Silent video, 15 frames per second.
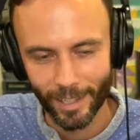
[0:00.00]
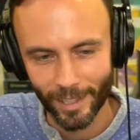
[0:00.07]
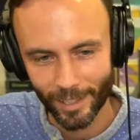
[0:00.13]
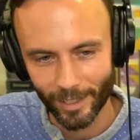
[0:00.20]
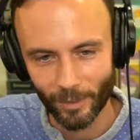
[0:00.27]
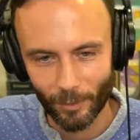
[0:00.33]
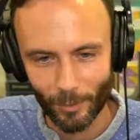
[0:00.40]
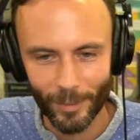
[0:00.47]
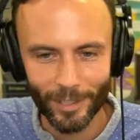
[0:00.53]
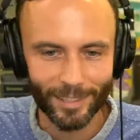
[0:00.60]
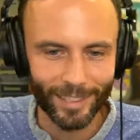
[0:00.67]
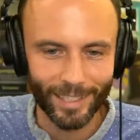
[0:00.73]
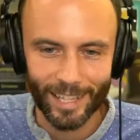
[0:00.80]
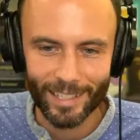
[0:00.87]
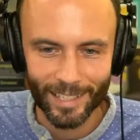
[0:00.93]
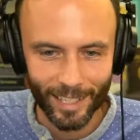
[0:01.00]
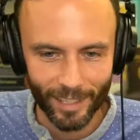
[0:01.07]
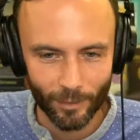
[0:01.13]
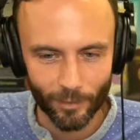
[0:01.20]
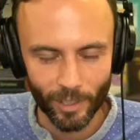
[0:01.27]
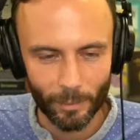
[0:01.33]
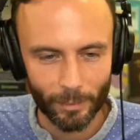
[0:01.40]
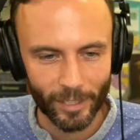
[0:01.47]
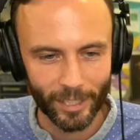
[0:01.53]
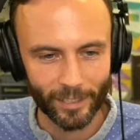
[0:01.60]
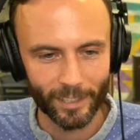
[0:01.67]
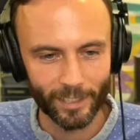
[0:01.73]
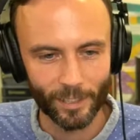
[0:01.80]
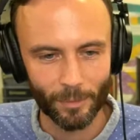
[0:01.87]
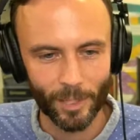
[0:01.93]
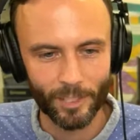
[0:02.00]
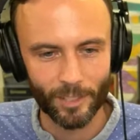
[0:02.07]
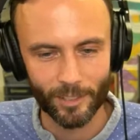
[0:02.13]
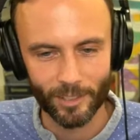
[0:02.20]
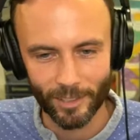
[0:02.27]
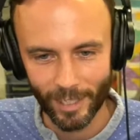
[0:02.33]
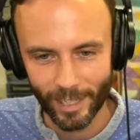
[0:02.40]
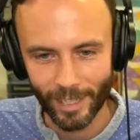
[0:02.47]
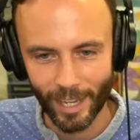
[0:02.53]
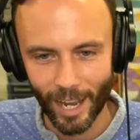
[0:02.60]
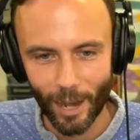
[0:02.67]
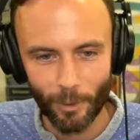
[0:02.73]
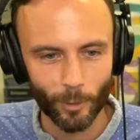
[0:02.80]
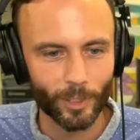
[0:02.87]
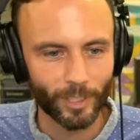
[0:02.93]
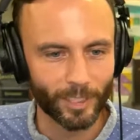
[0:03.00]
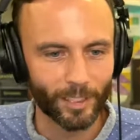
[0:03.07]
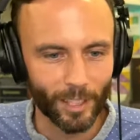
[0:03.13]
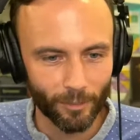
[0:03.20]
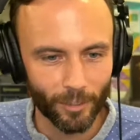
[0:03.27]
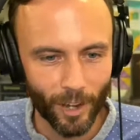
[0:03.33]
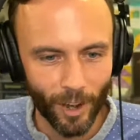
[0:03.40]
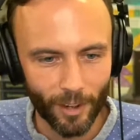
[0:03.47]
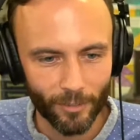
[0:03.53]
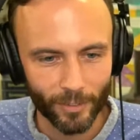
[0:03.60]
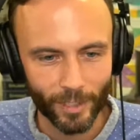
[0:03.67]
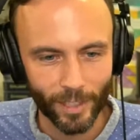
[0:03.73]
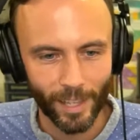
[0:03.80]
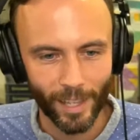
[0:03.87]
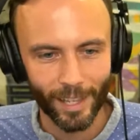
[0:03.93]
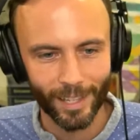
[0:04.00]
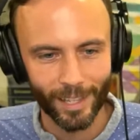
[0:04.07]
And one thing I did at the very beginning of the semester is like, I really love coffee.